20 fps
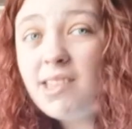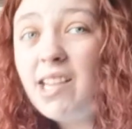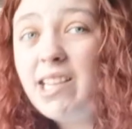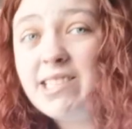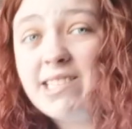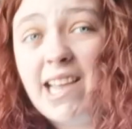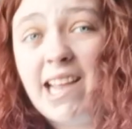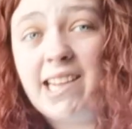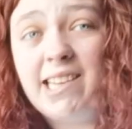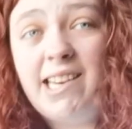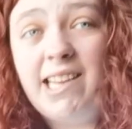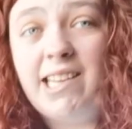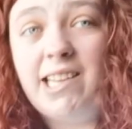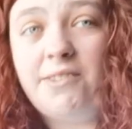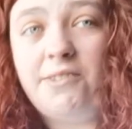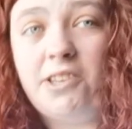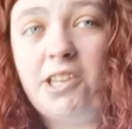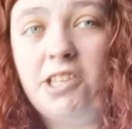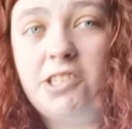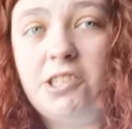technique
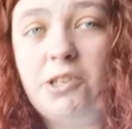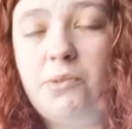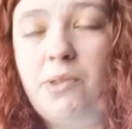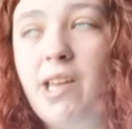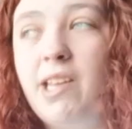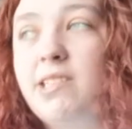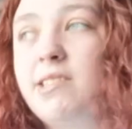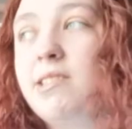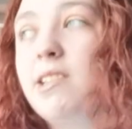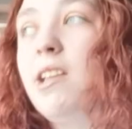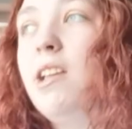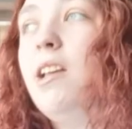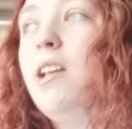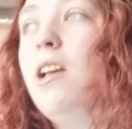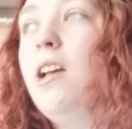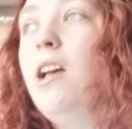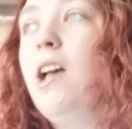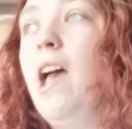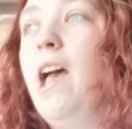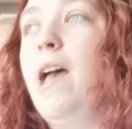if you can do this.
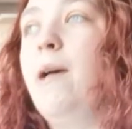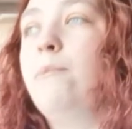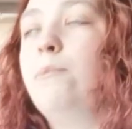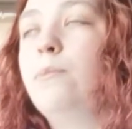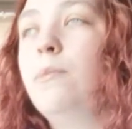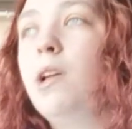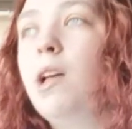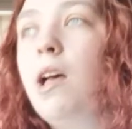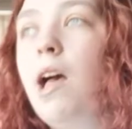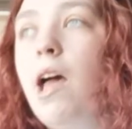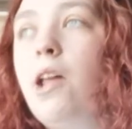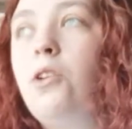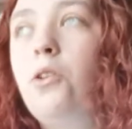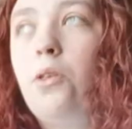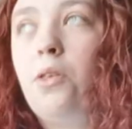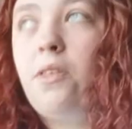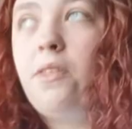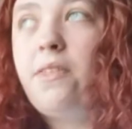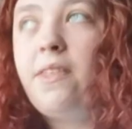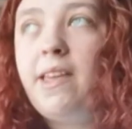
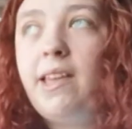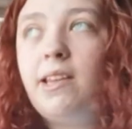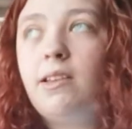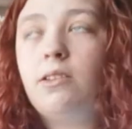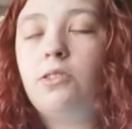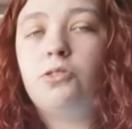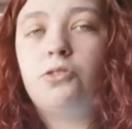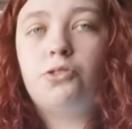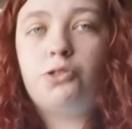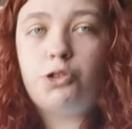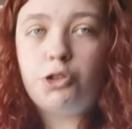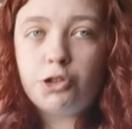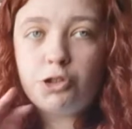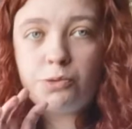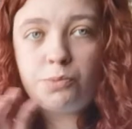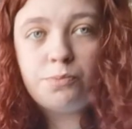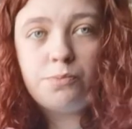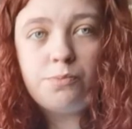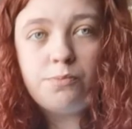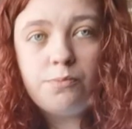Another thing
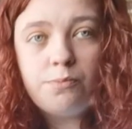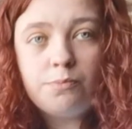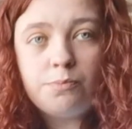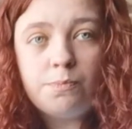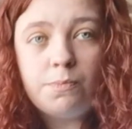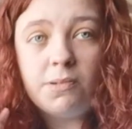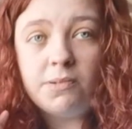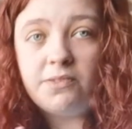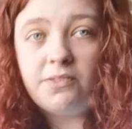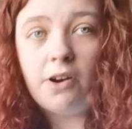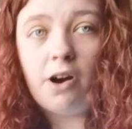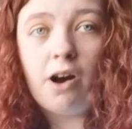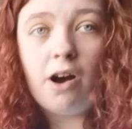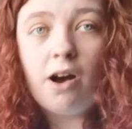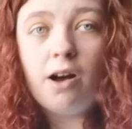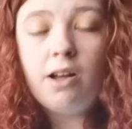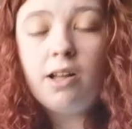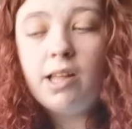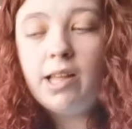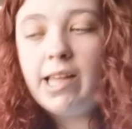just
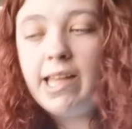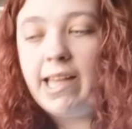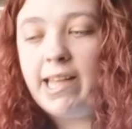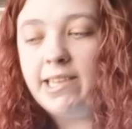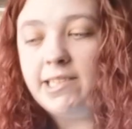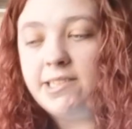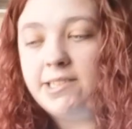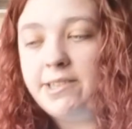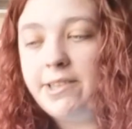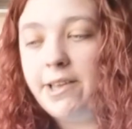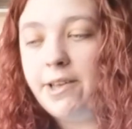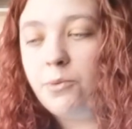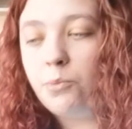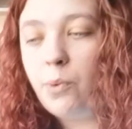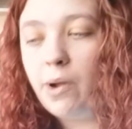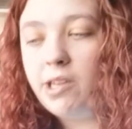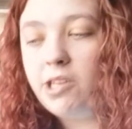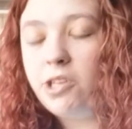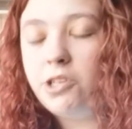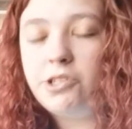before is that
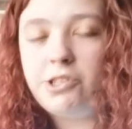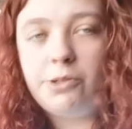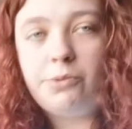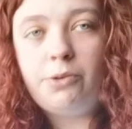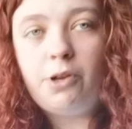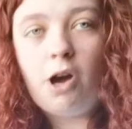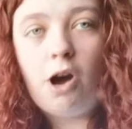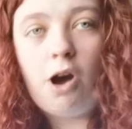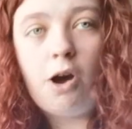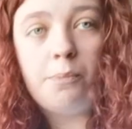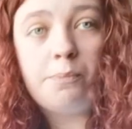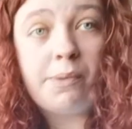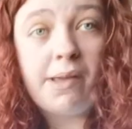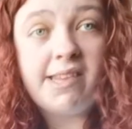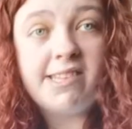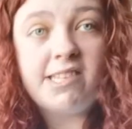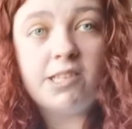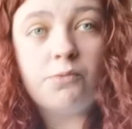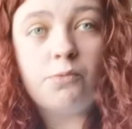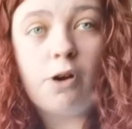when you do your
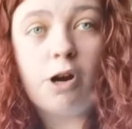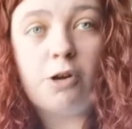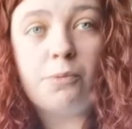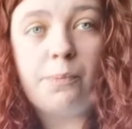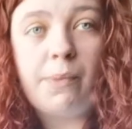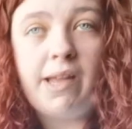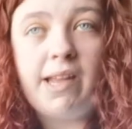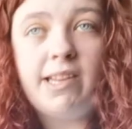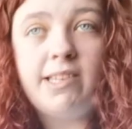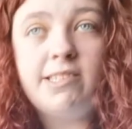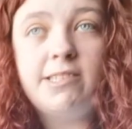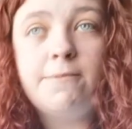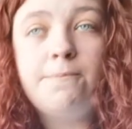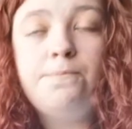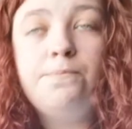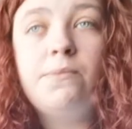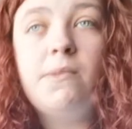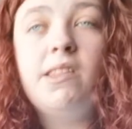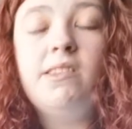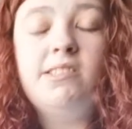basic rock beat,
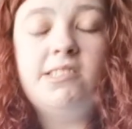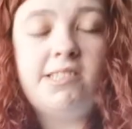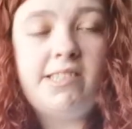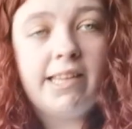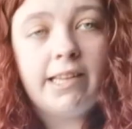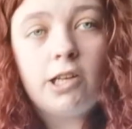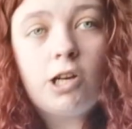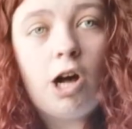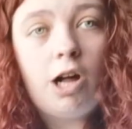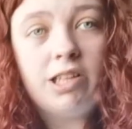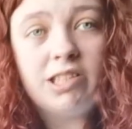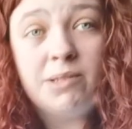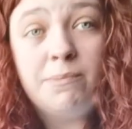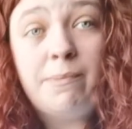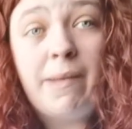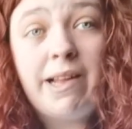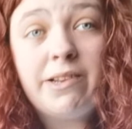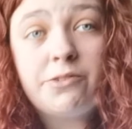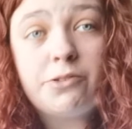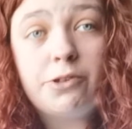there's a thing called a
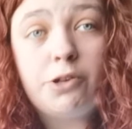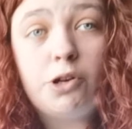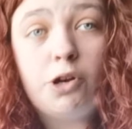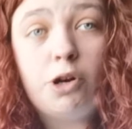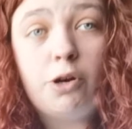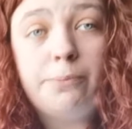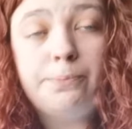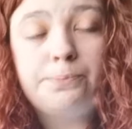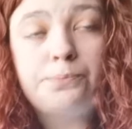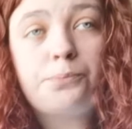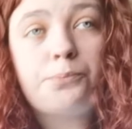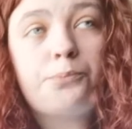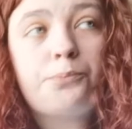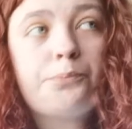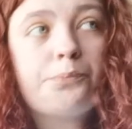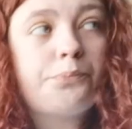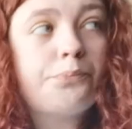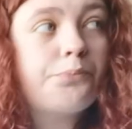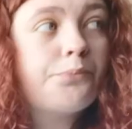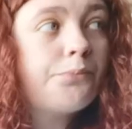metronome,
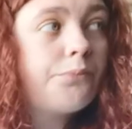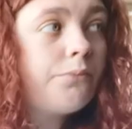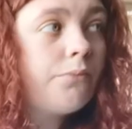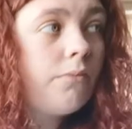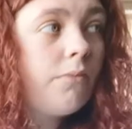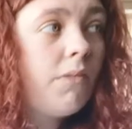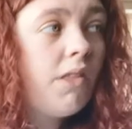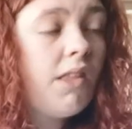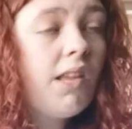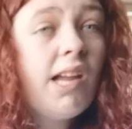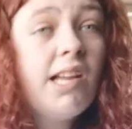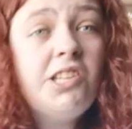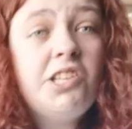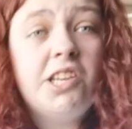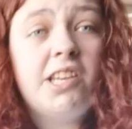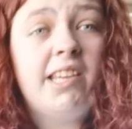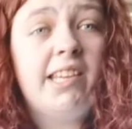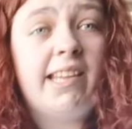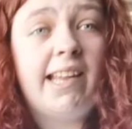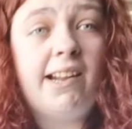and
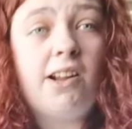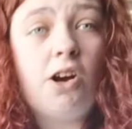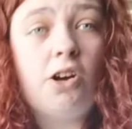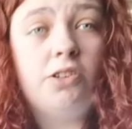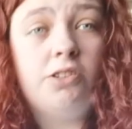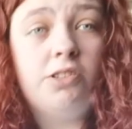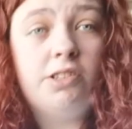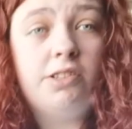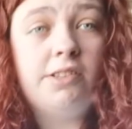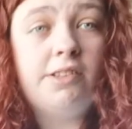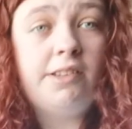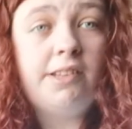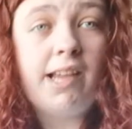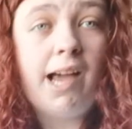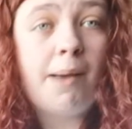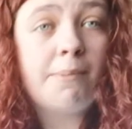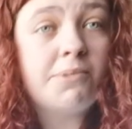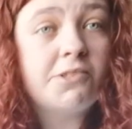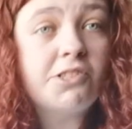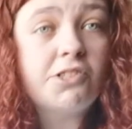you can get it on the
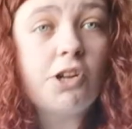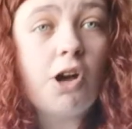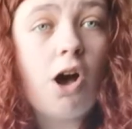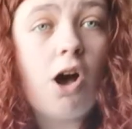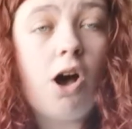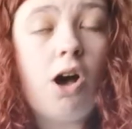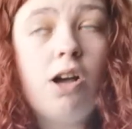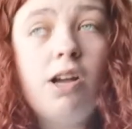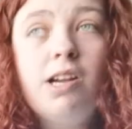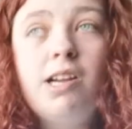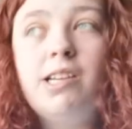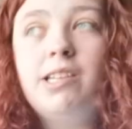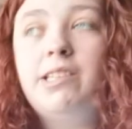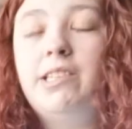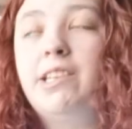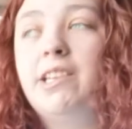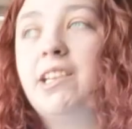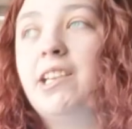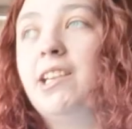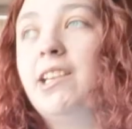App Store.
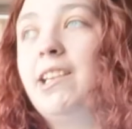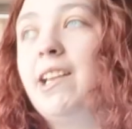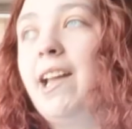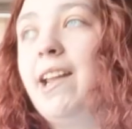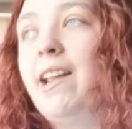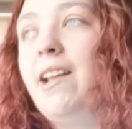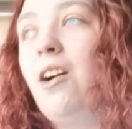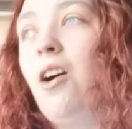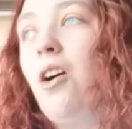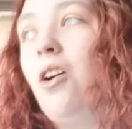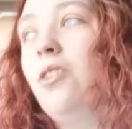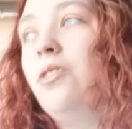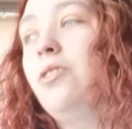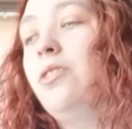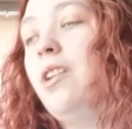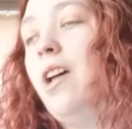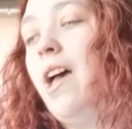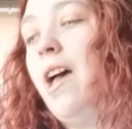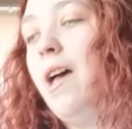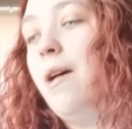You can get it on